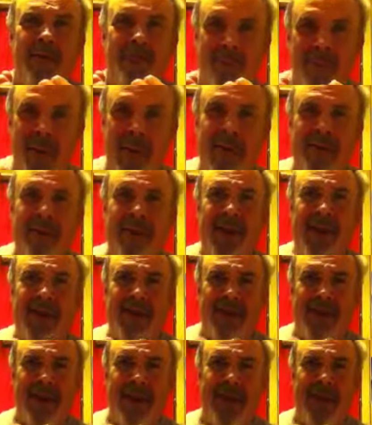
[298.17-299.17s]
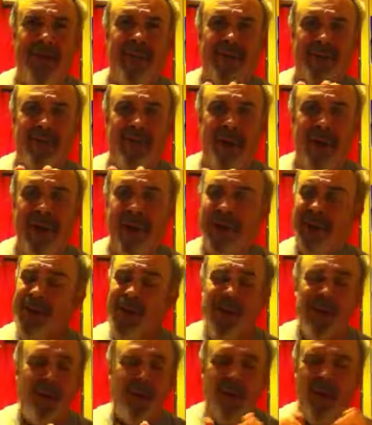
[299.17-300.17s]
Believe that today, my friends,
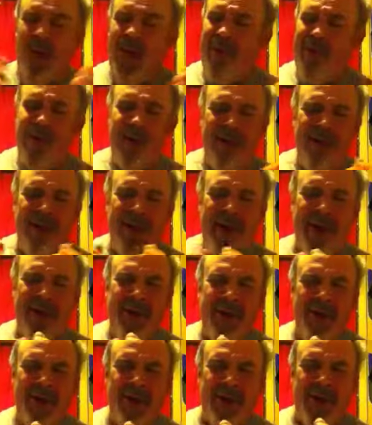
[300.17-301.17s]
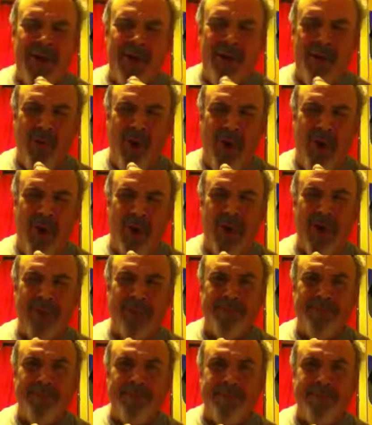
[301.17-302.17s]
wherever you're at in your walk.
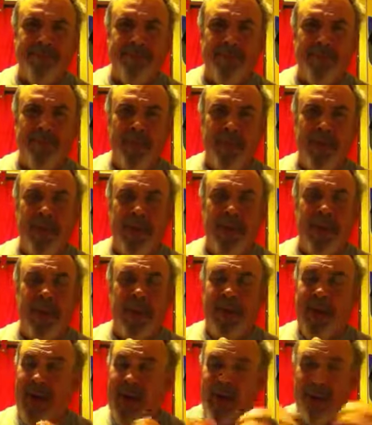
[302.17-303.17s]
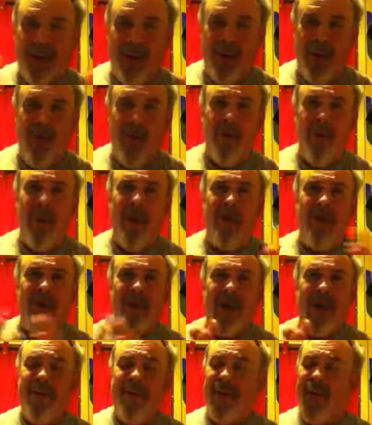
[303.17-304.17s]
I don't know where you're
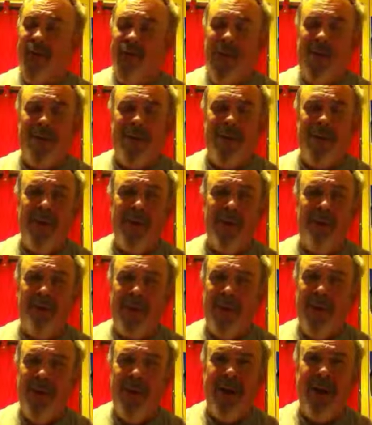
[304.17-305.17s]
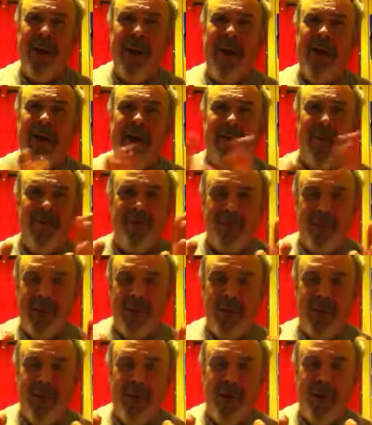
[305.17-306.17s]
but I know I've been in a period of
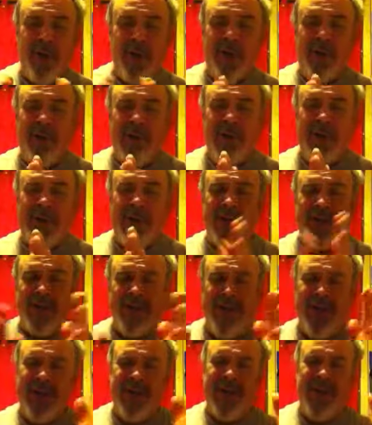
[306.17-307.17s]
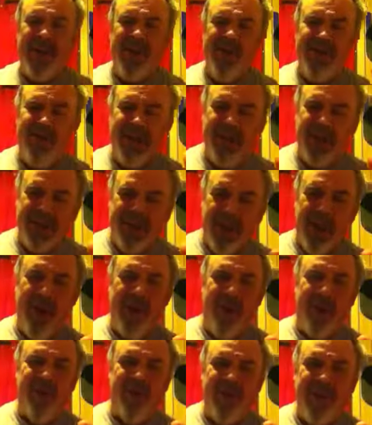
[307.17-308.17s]
discouragement. I've been in a season of
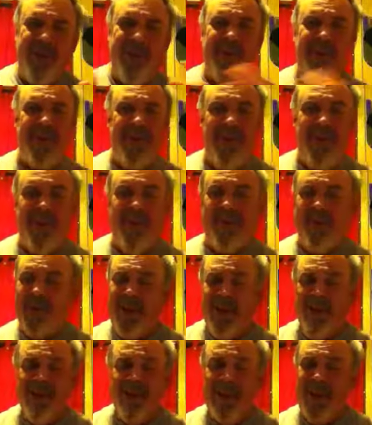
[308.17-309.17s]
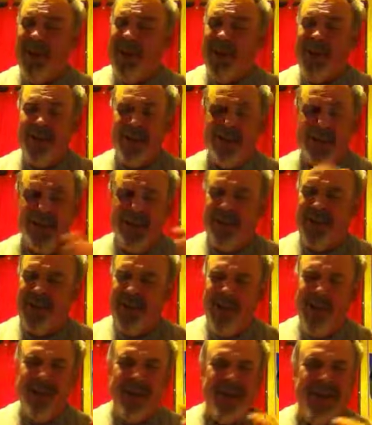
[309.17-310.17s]
discouragement in my life, and I'm still
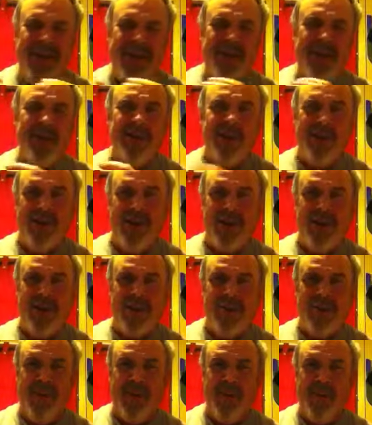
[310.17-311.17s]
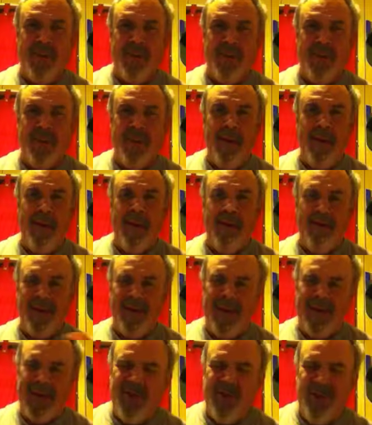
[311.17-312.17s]
sensing that discouragement. But
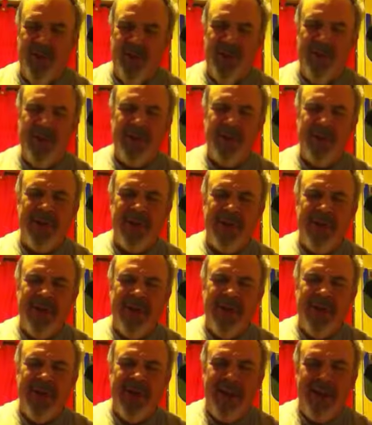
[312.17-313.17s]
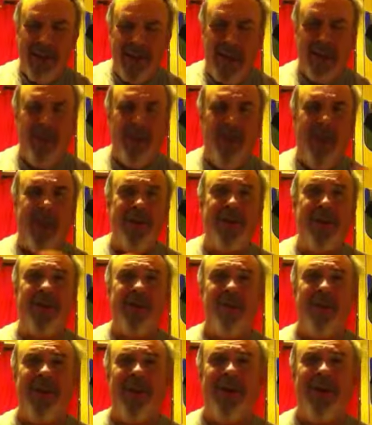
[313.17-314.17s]
this verse is encouraging
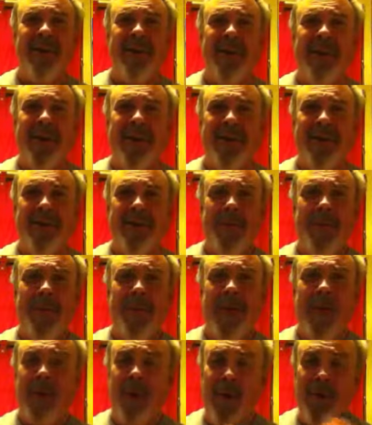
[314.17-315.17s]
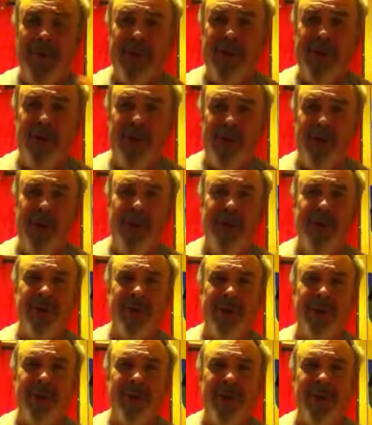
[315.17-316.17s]
to me tonight. I hope it's encouraging
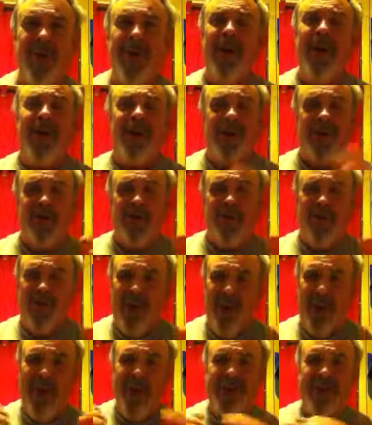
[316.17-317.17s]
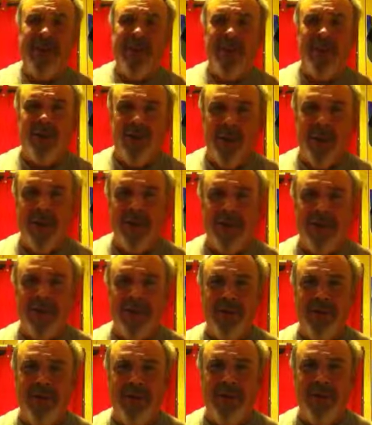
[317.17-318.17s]
to you. And if you find this encouraging
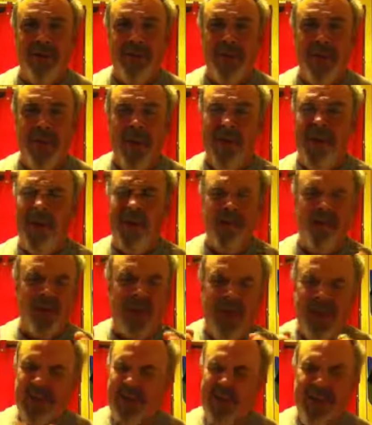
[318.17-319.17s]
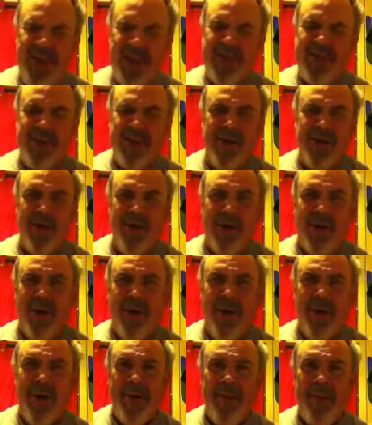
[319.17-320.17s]
to you, if this resonates in your
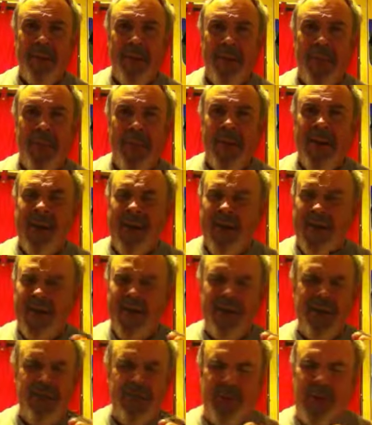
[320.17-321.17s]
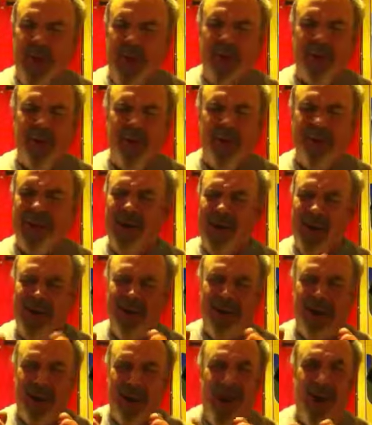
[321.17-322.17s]
heart, if this is spoken to your heart, then leave
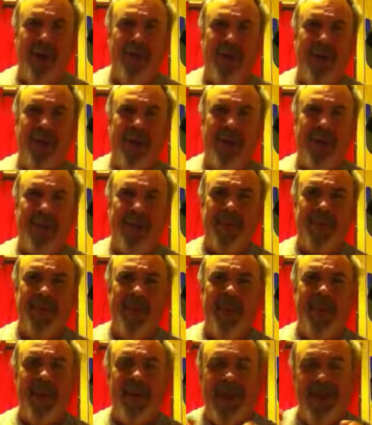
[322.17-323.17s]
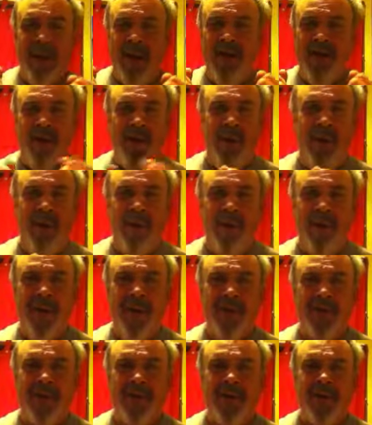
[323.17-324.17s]
a comment. Leave a comment
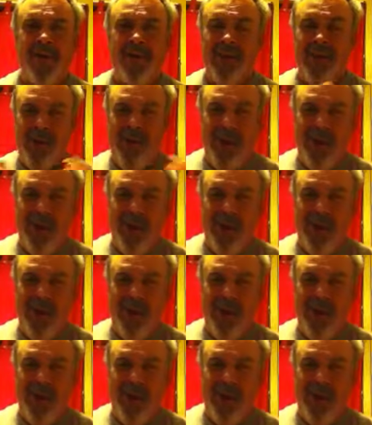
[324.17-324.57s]
on this